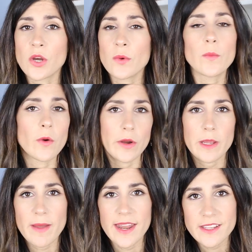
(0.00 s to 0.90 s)
don't
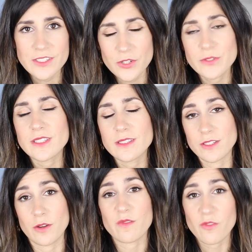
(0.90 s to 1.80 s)
worry about it,
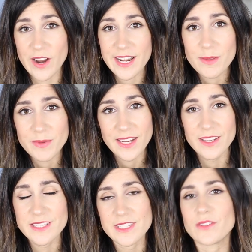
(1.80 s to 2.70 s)
don't fret it,
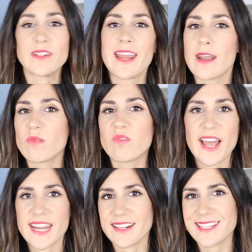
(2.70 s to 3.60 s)
because you'll end up
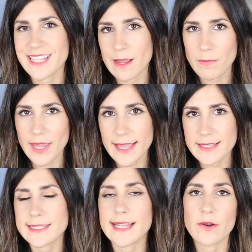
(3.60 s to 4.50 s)
finding the same
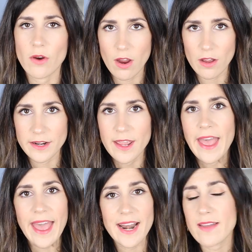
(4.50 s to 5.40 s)
piece later on.
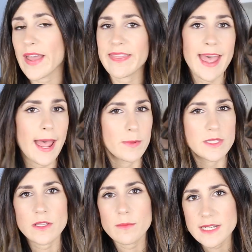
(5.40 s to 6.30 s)
And I've had that
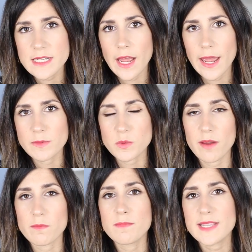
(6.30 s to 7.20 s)
happen so many times
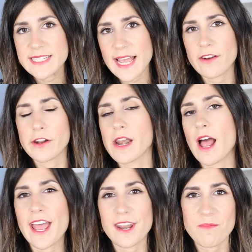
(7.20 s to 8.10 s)
where I've missed out on
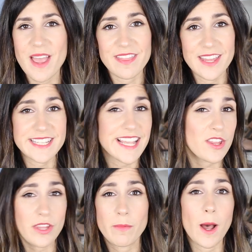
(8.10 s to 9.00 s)
an item and then it's
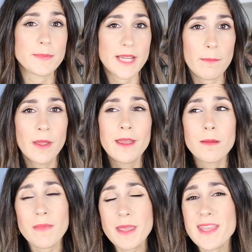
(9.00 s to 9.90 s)
actually popped up,
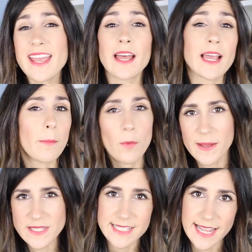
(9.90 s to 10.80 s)
maybe a couple
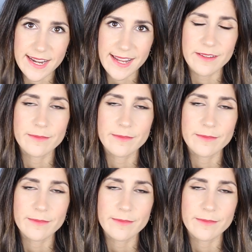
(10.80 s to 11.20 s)
months later.